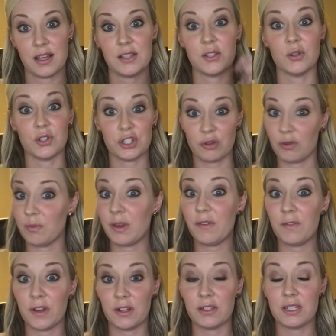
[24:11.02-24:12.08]
So she would be
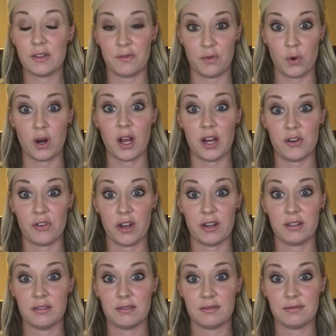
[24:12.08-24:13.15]
filled to
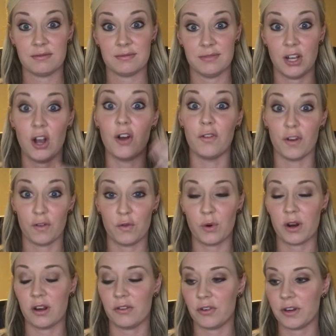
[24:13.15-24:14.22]
400, over
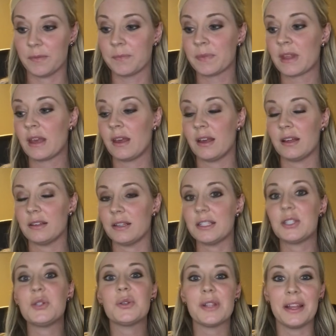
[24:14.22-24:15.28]
400.
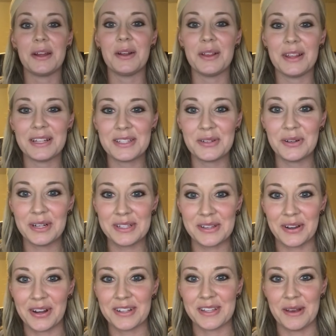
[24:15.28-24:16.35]
Let's do an
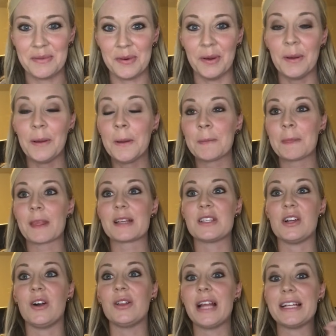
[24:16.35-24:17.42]
easier example.
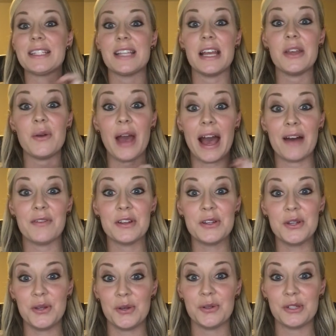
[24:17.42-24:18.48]
So let's say you have a
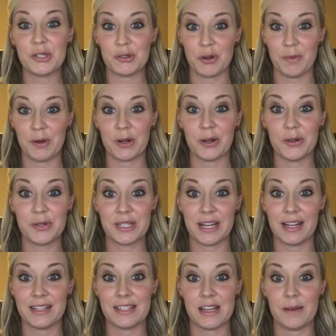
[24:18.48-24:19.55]
new distributor who
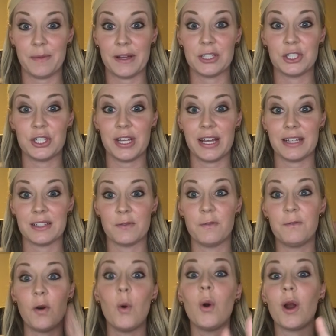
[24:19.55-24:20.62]
signs up and she has
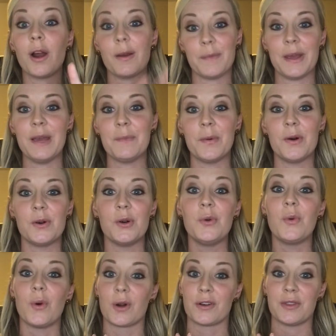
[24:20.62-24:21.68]
4 people who
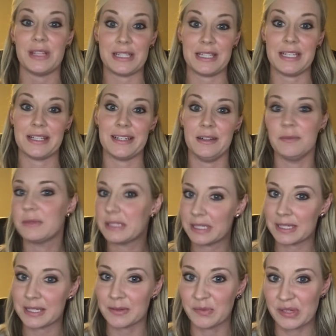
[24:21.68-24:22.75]
order the system. The
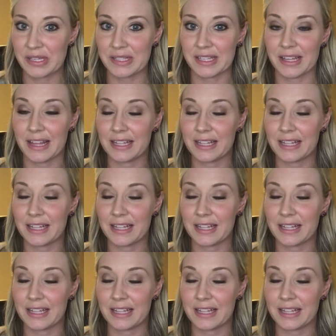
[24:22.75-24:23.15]
system's easy.